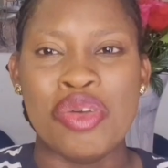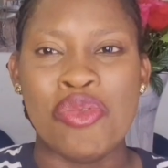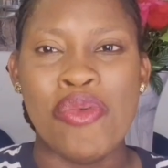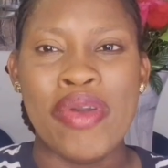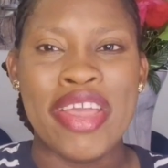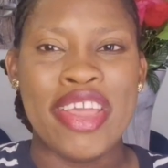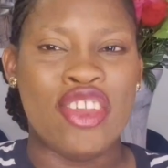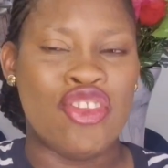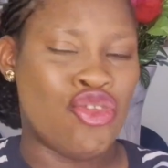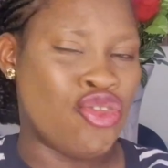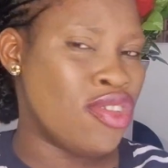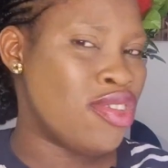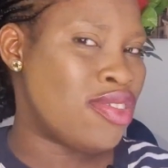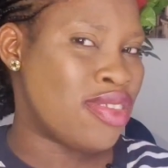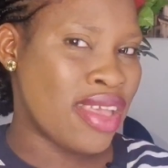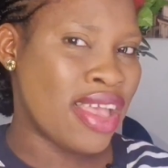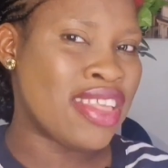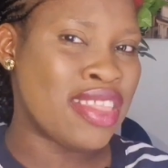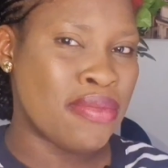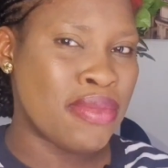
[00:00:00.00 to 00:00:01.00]
way he
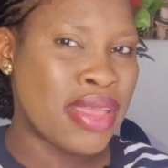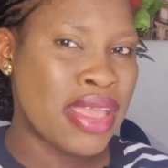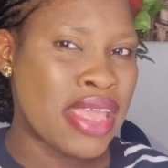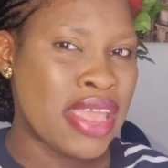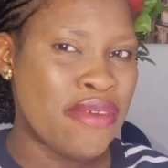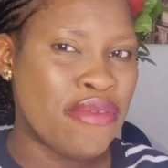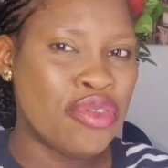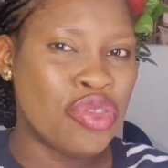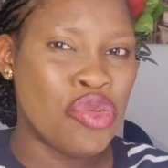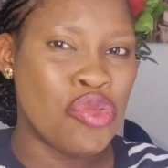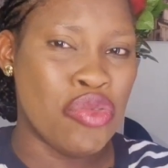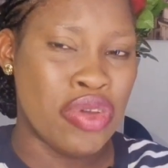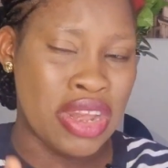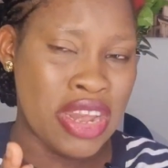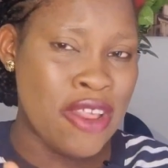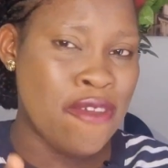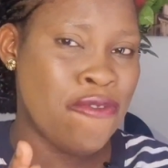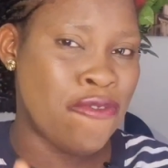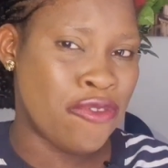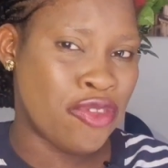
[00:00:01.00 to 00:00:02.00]
treated me, even though we
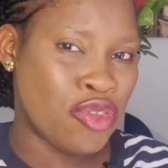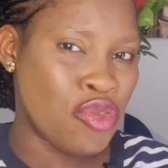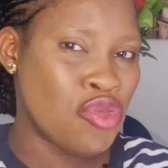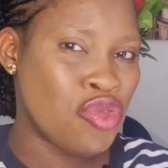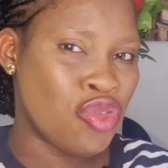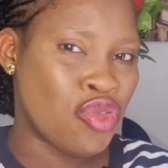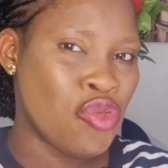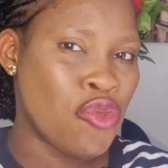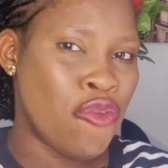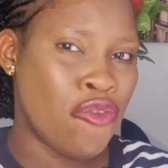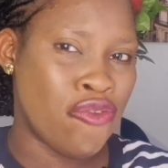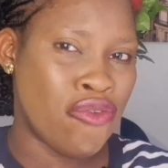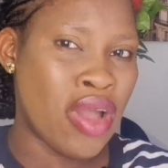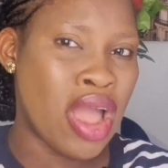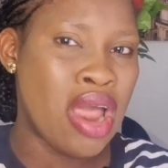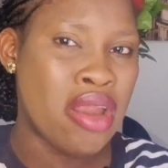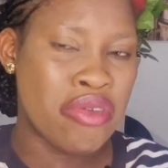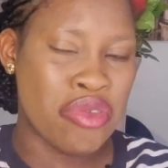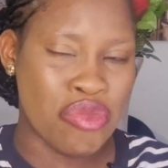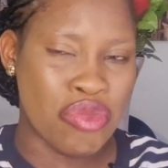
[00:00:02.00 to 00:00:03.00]
live so
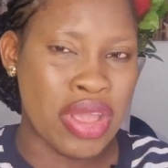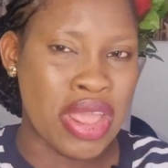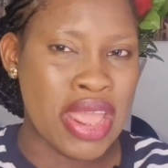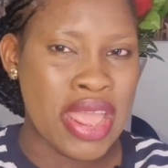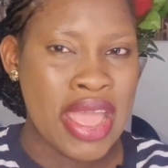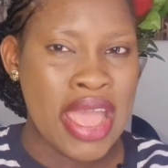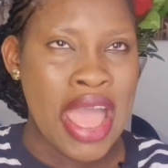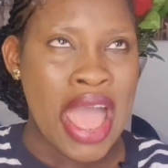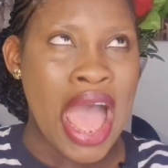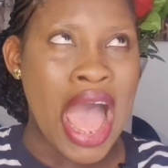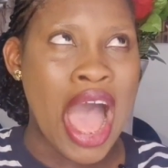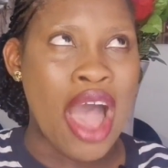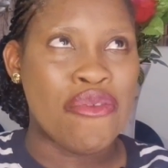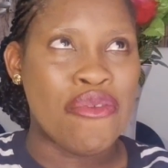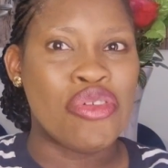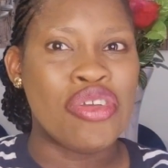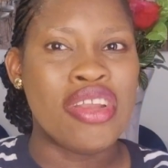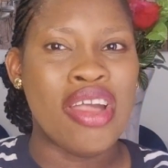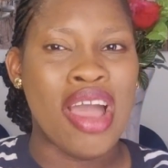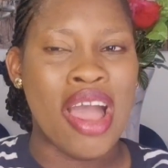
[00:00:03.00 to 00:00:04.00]
far away.
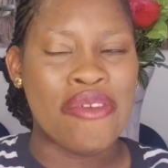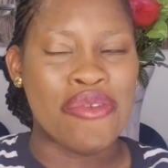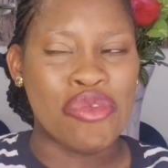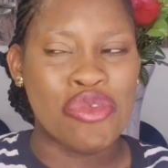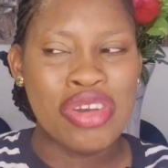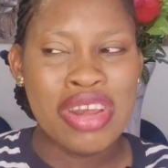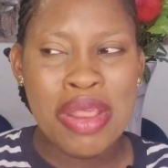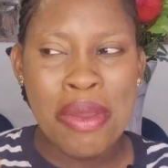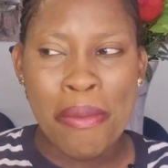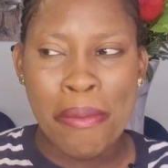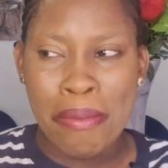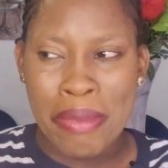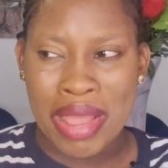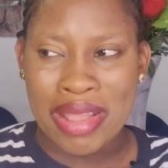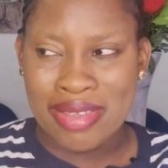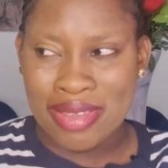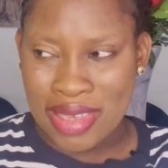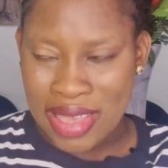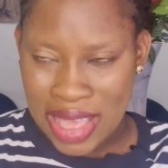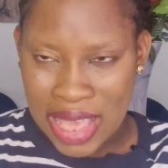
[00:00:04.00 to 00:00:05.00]
I've only
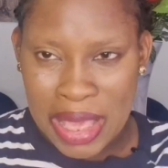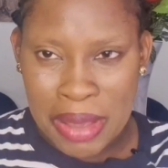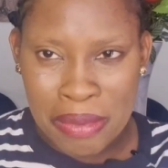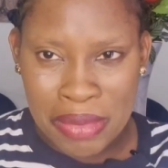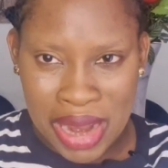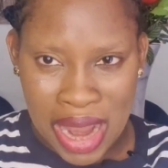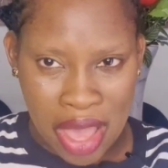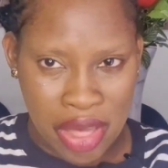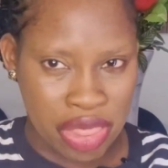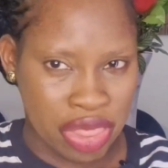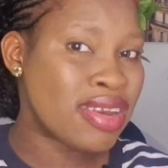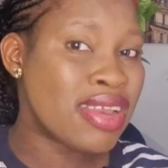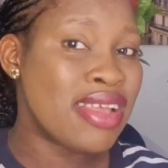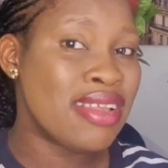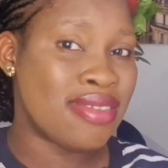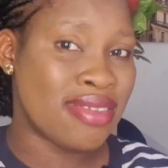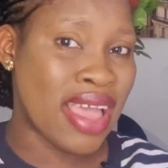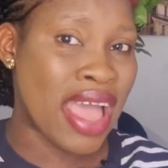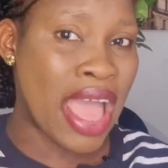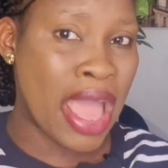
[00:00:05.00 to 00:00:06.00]
met him like
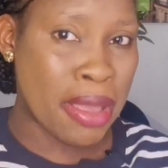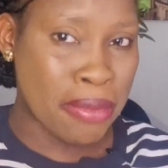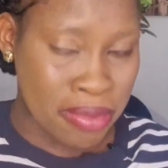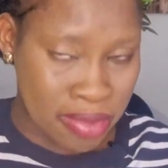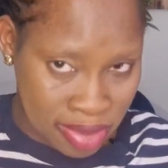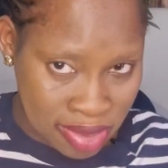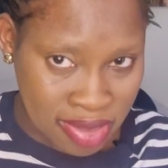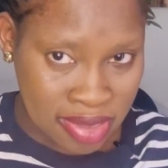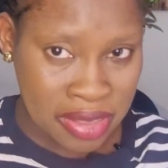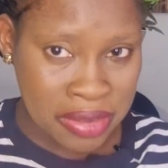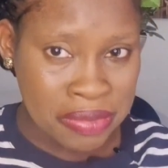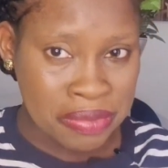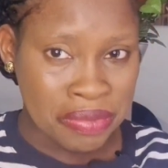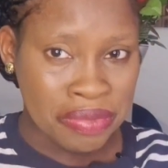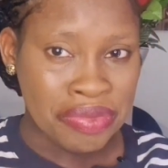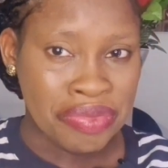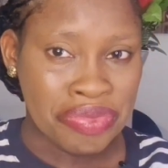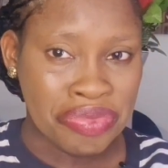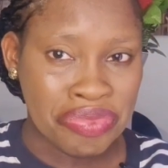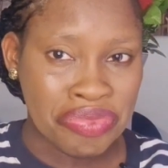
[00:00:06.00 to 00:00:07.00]
3 times
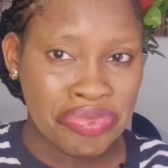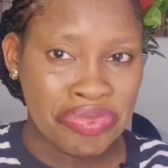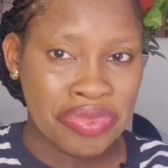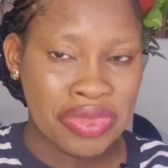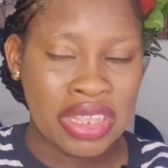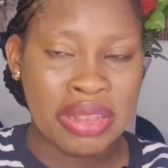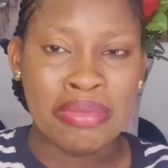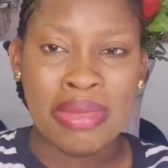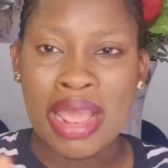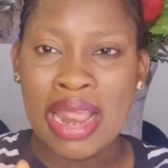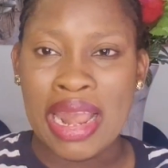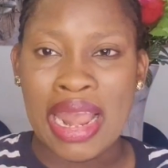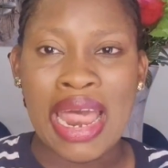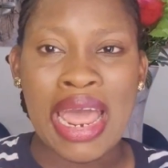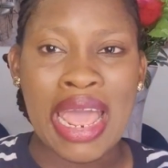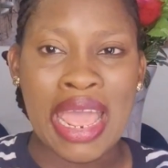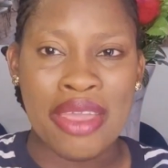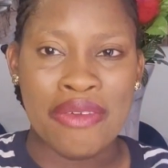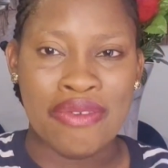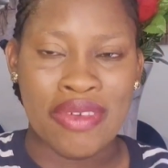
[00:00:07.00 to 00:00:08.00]
in my
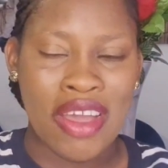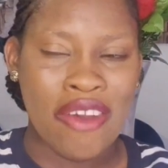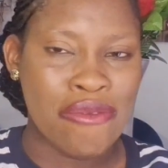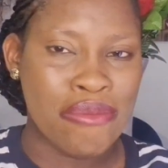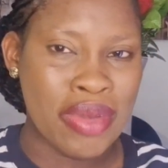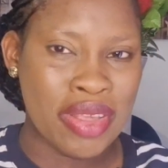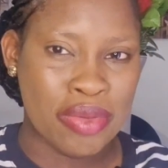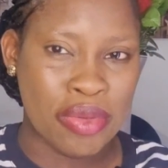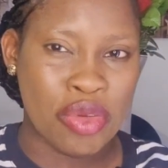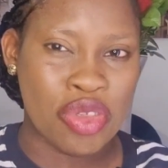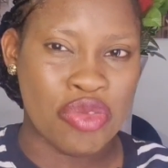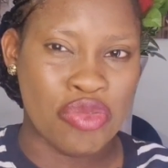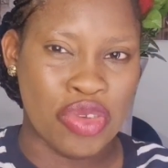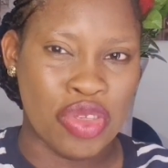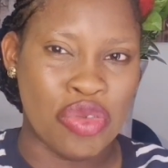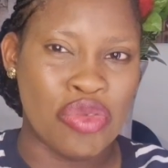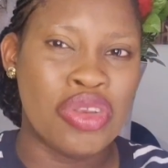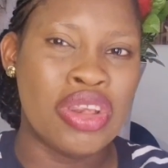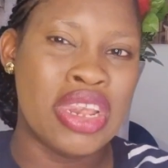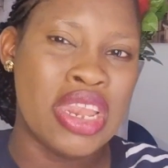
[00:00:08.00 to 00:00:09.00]
life. I've met we
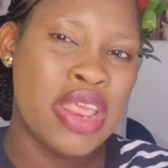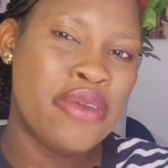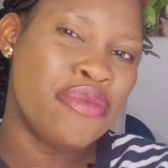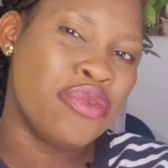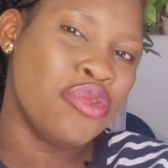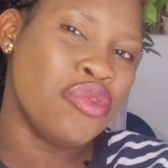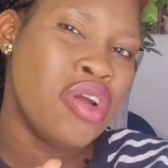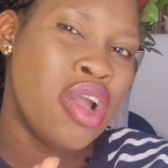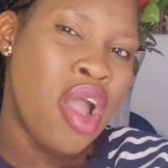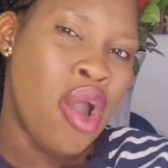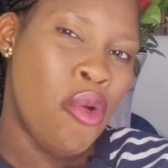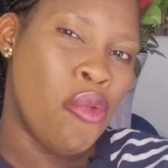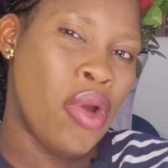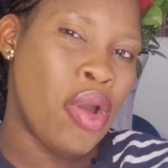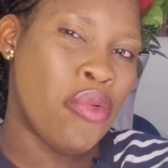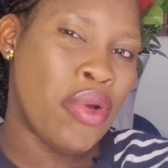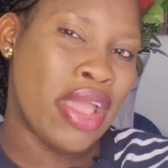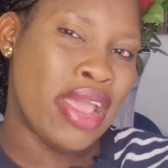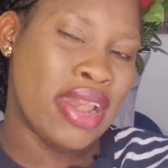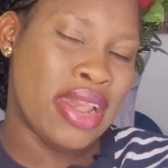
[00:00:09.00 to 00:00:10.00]
don't even
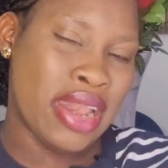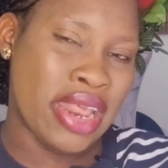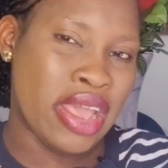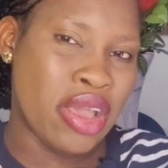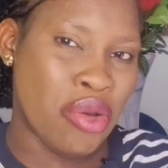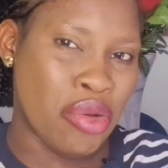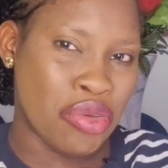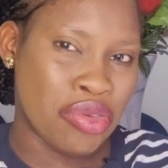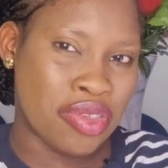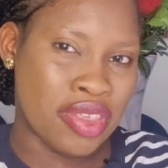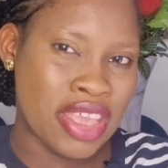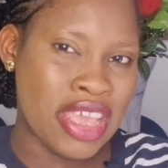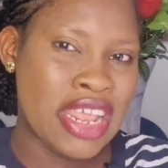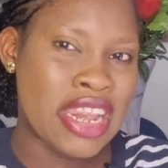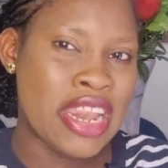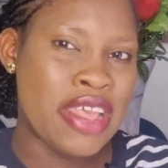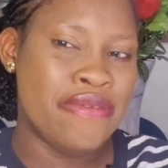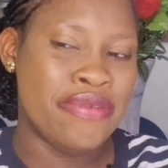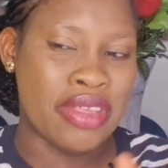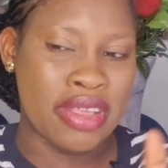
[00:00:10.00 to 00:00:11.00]
when we're in Lagos. He
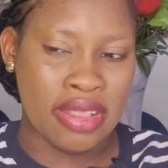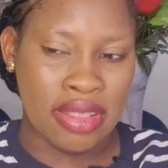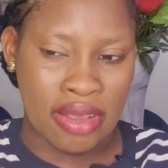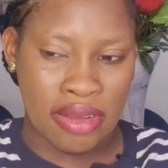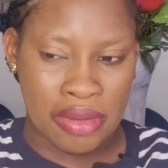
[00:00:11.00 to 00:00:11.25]
lived in